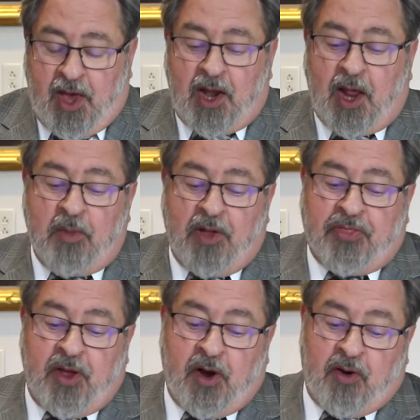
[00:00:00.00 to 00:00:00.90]
And I
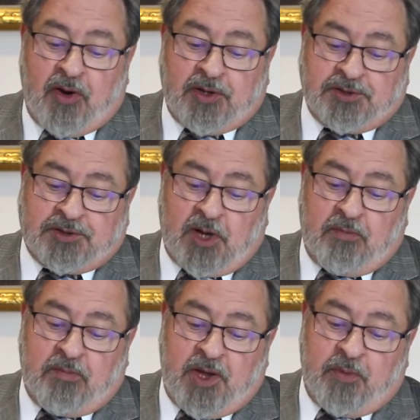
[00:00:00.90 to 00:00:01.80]
met there
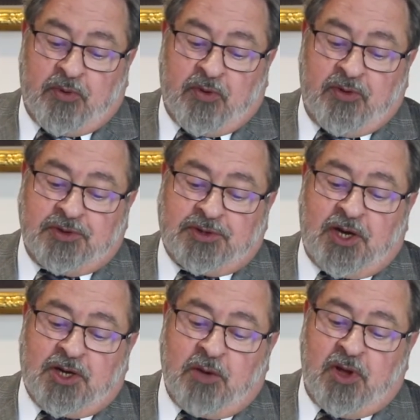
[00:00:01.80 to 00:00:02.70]
some people who
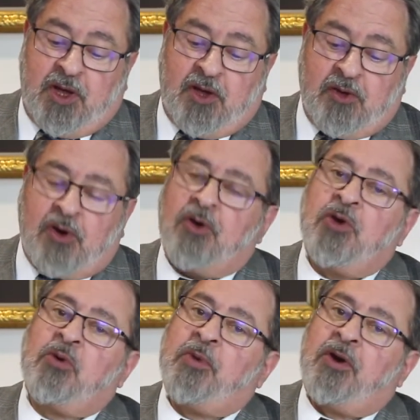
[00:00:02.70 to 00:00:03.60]
said to me, you know,
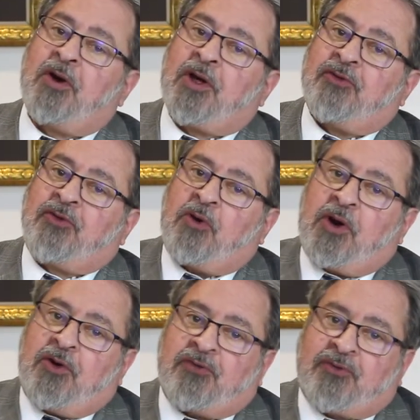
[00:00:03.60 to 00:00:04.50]
you Americans don't
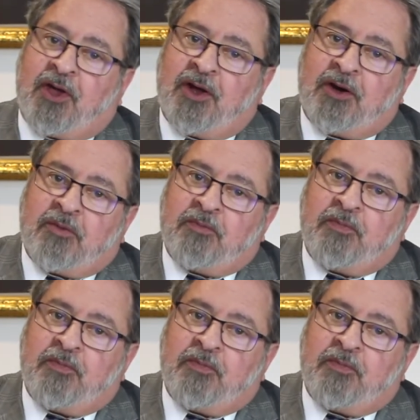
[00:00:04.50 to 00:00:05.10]
understand.